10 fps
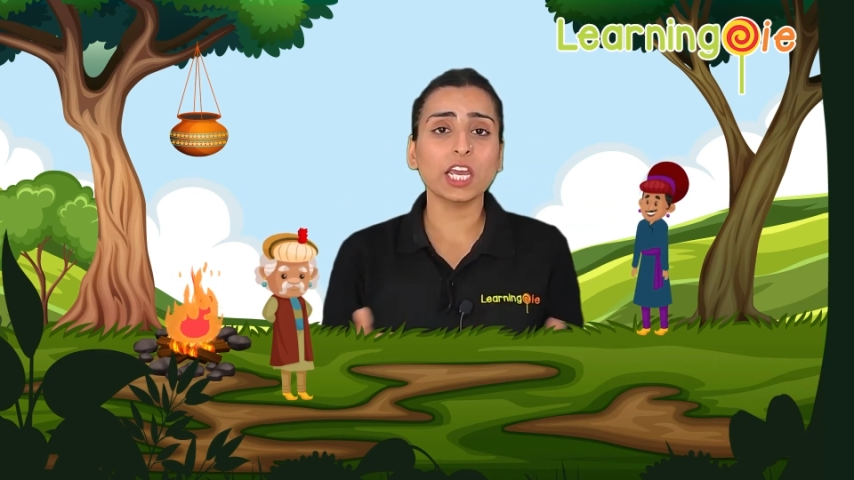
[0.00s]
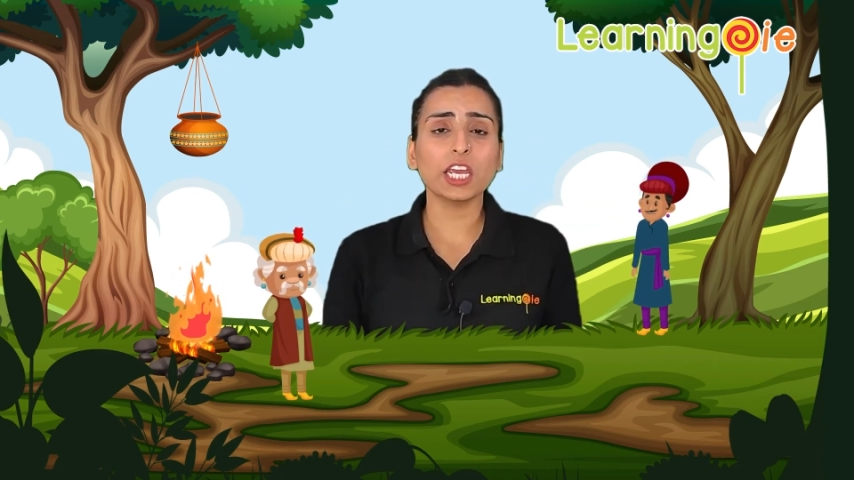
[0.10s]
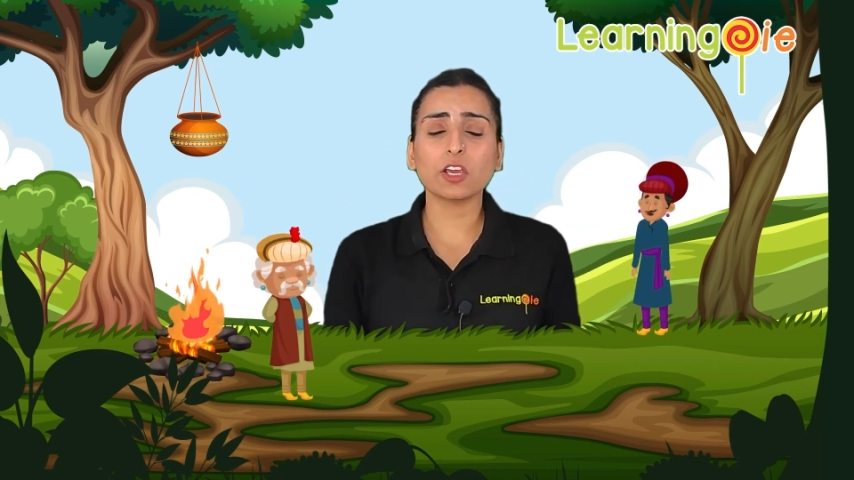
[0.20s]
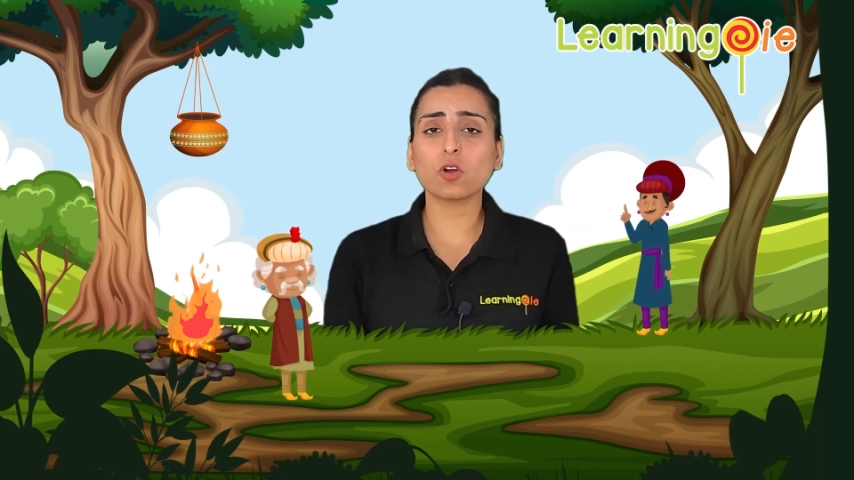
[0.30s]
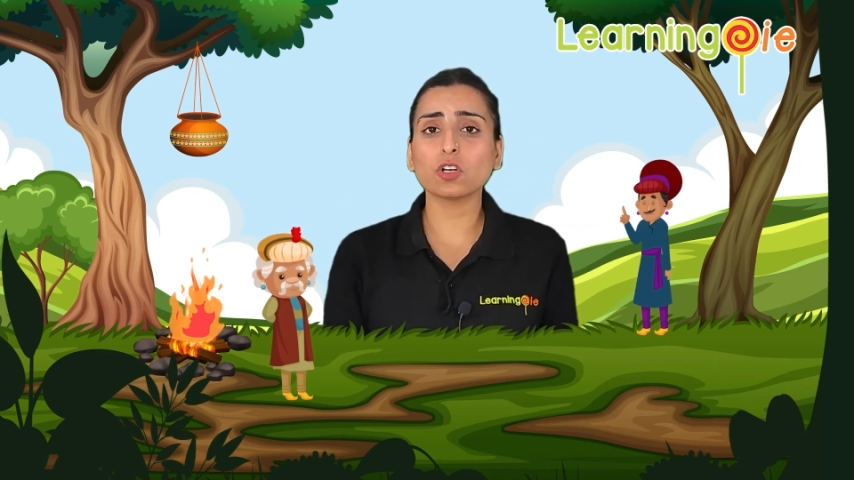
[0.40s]

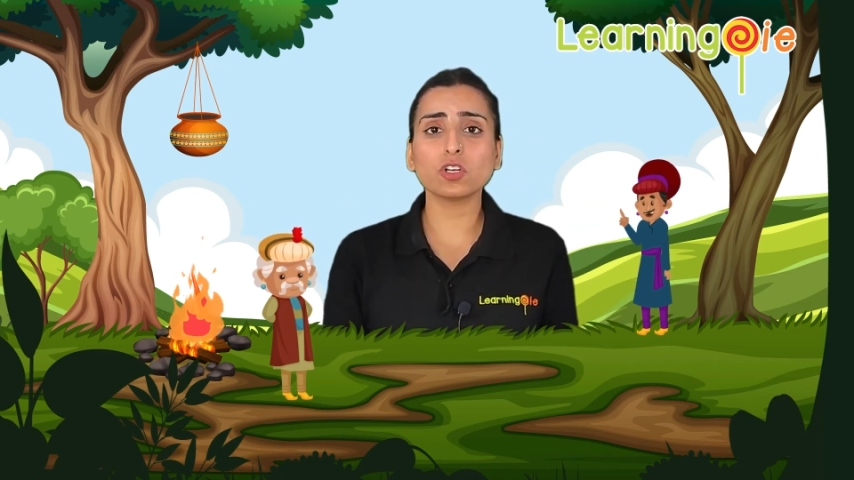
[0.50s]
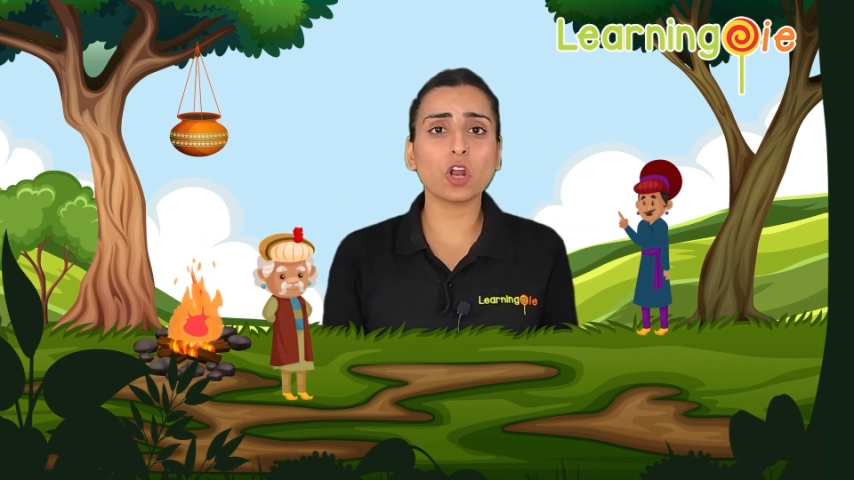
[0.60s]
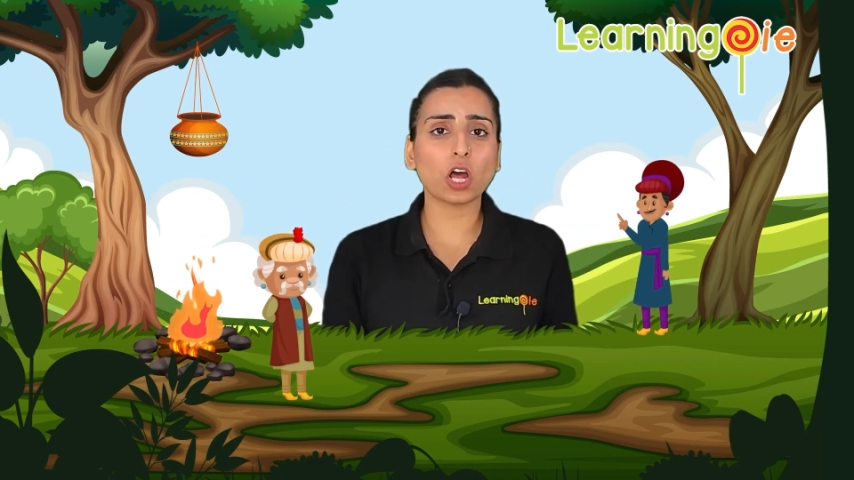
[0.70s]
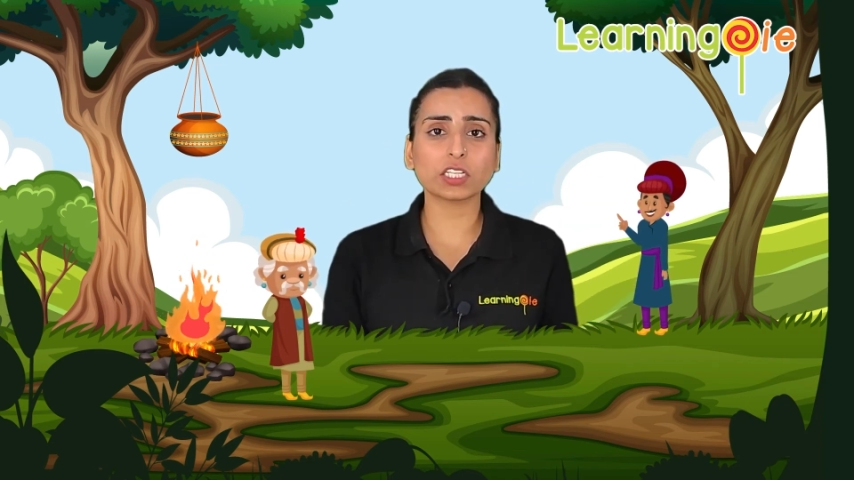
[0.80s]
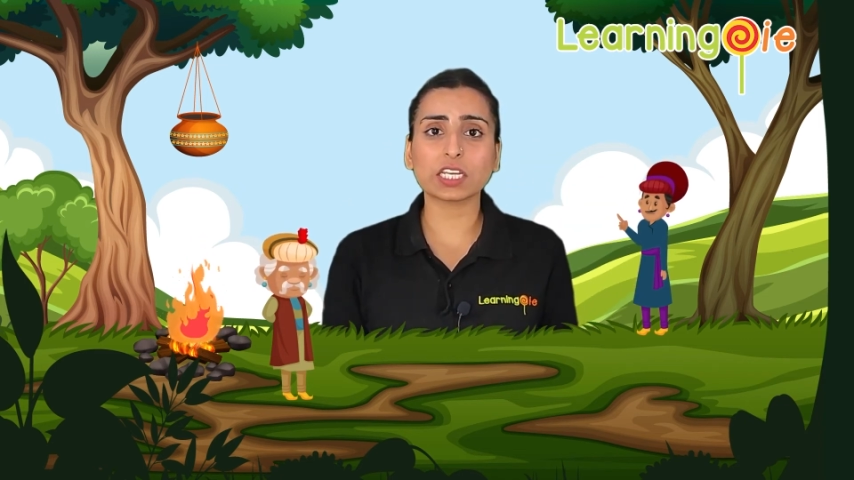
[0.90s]
he could
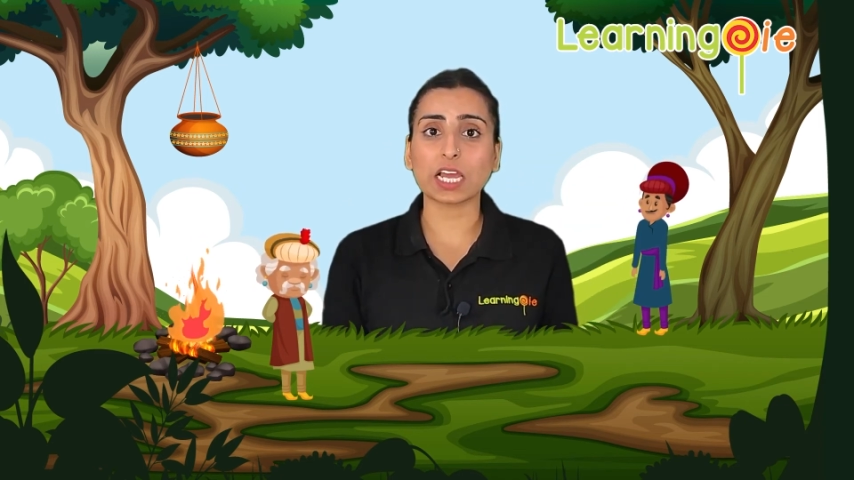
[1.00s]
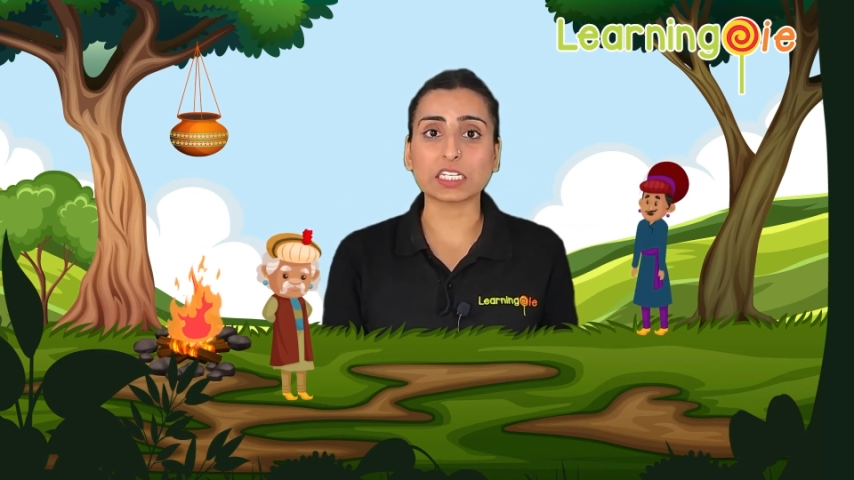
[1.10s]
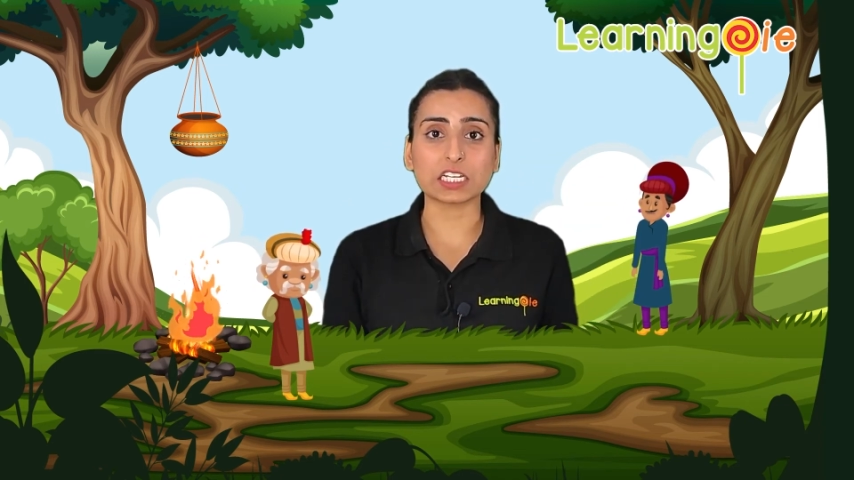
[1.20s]
not get